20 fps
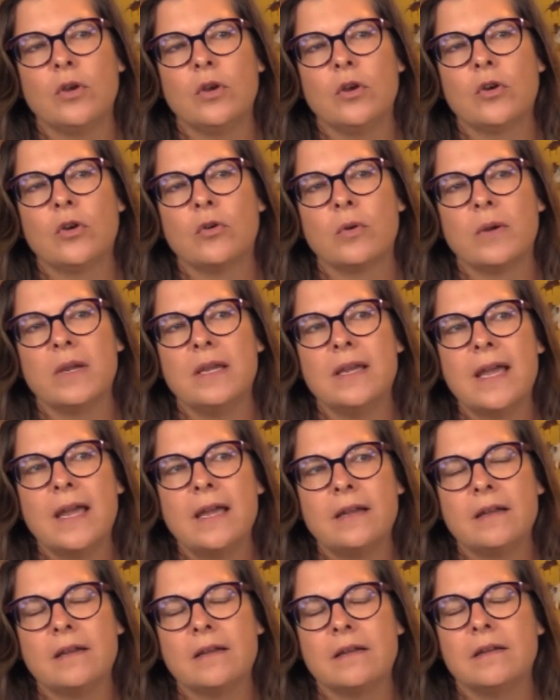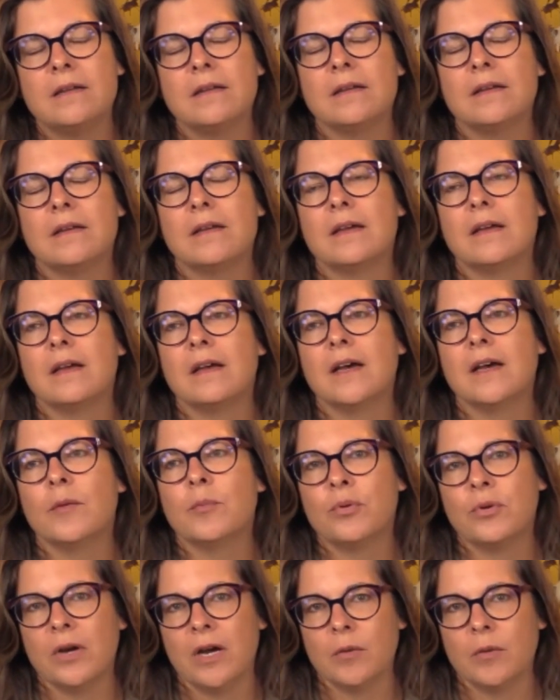created a
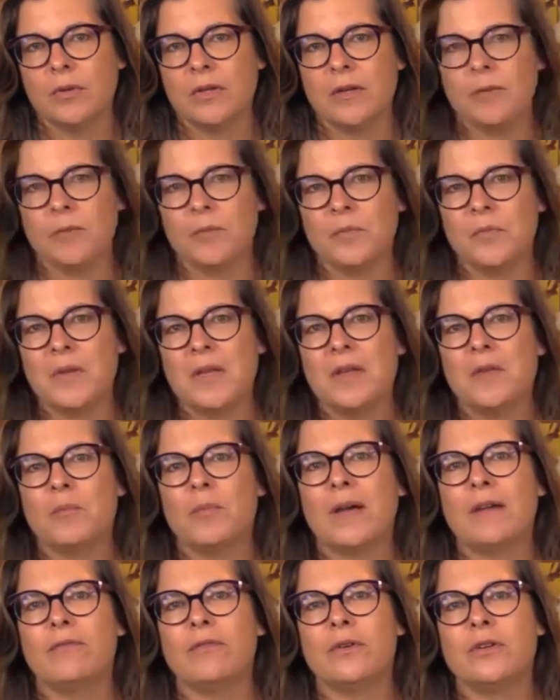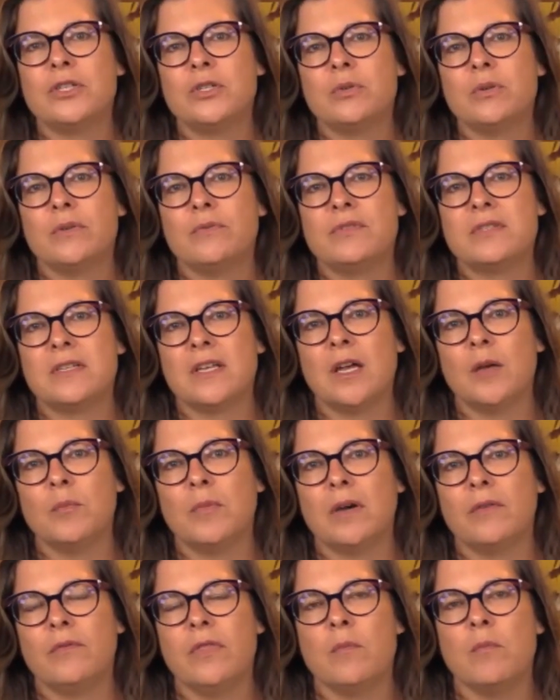problem by virtue of
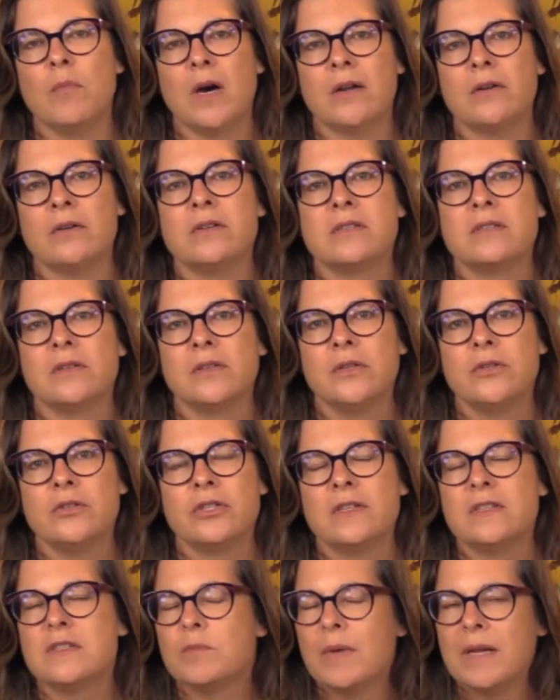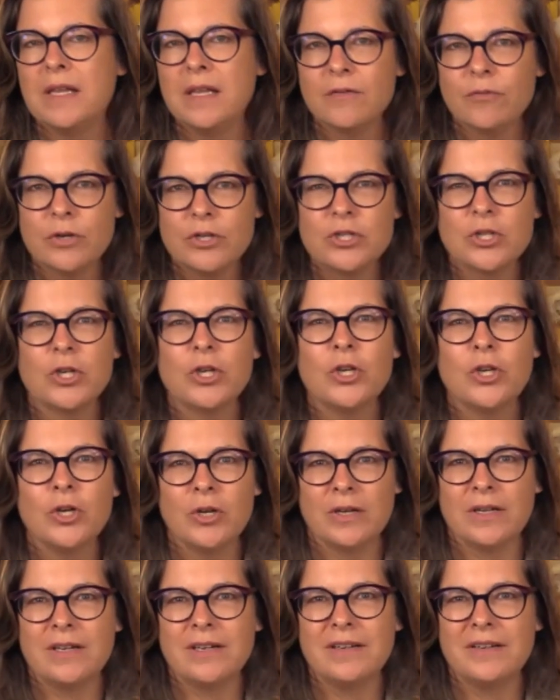some of the modern solutions, many of which are
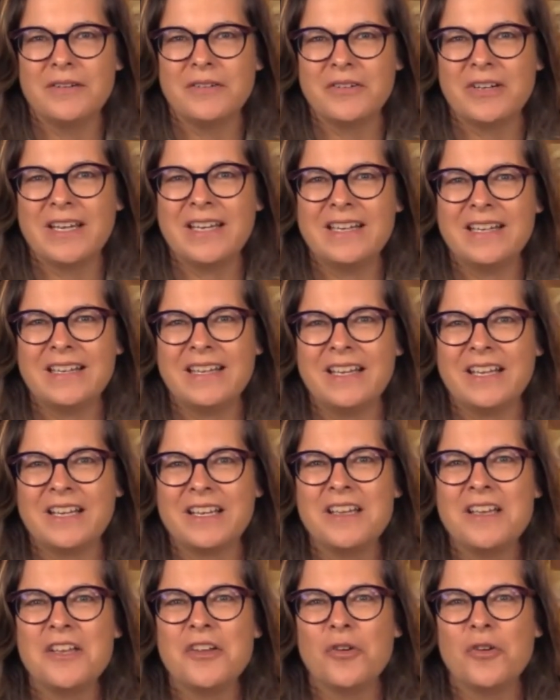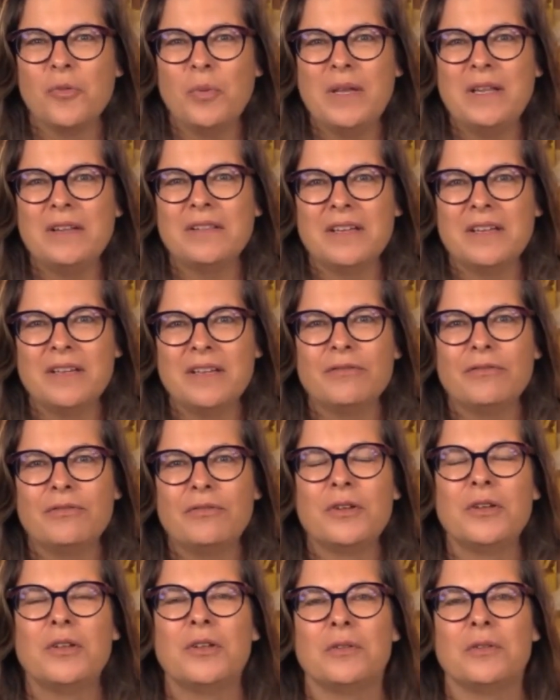good, right? Like, we
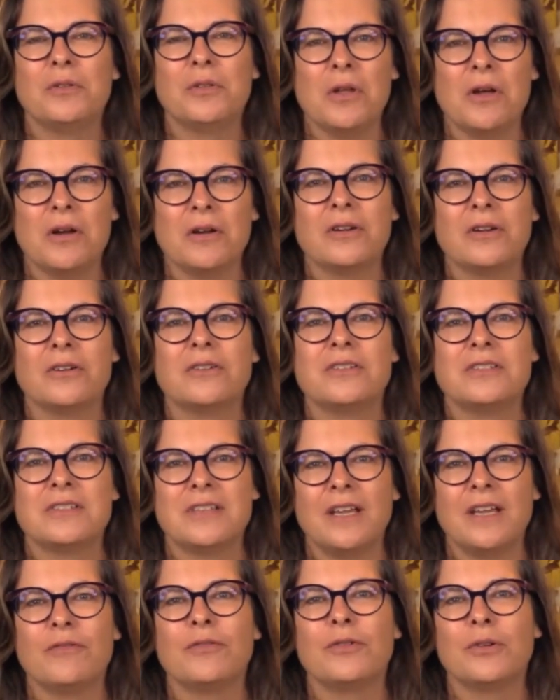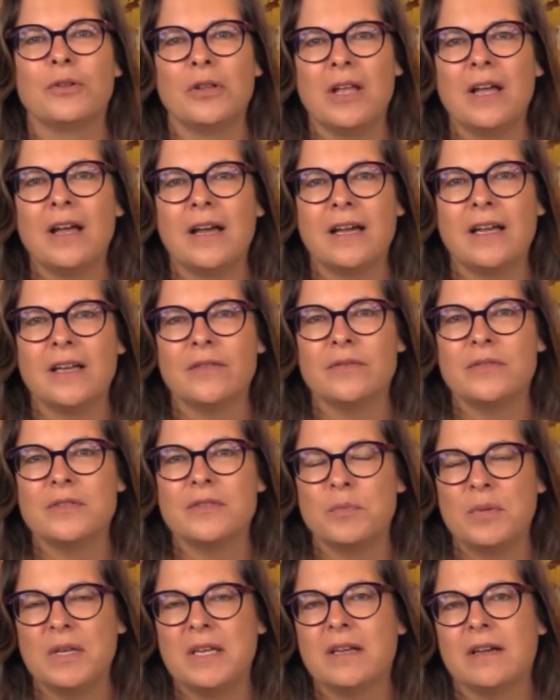live longer, safer
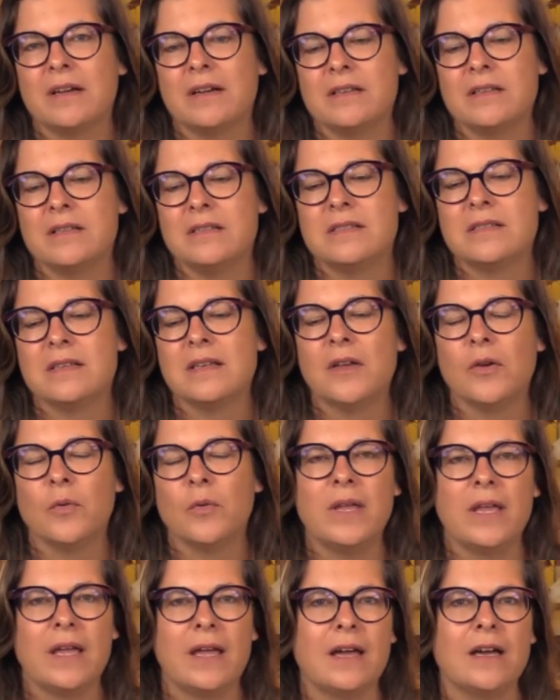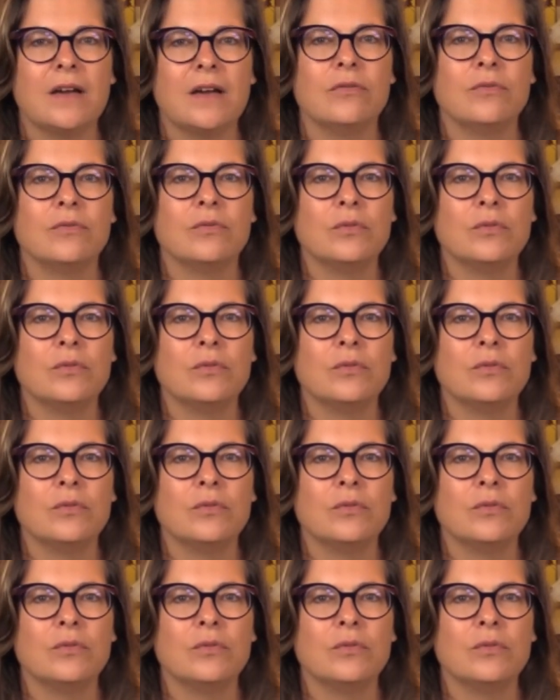lives because we have